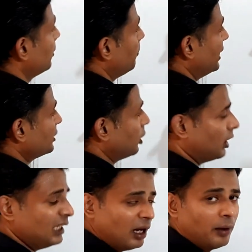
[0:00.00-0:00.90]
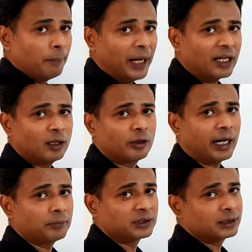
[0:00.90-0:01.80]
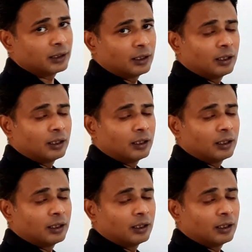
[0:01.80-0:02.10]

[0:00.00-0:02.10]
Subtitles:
based on parallelograms.